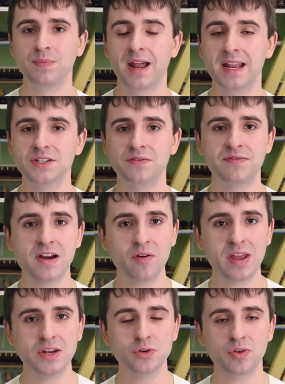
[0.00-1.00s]
And it's a
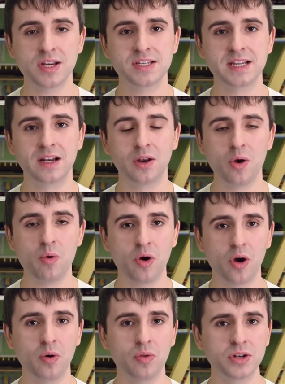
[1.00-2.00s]
very interesting
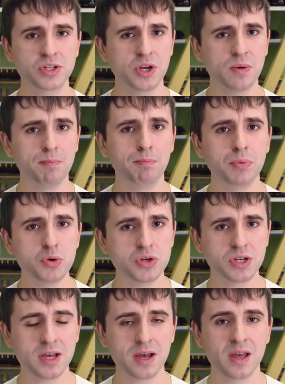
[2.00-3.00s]
loco. The term
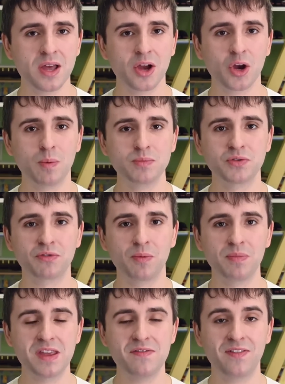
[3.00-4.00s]
booster comes
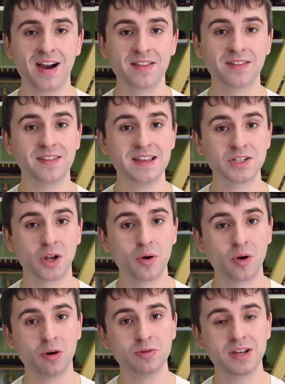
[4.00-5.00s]
from the fact that these
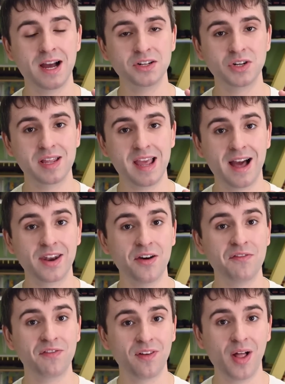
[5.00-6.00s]
locos actually had a
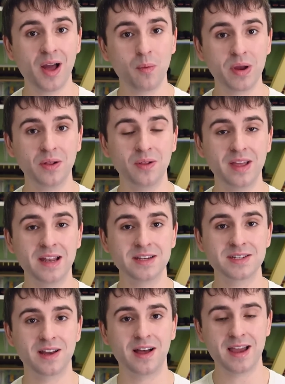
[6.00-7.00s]
flywheel
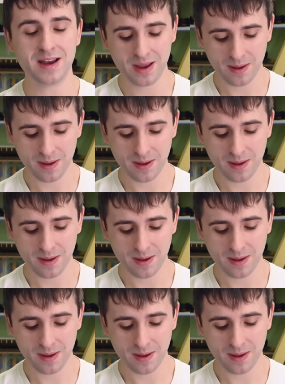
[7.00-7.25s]
inside,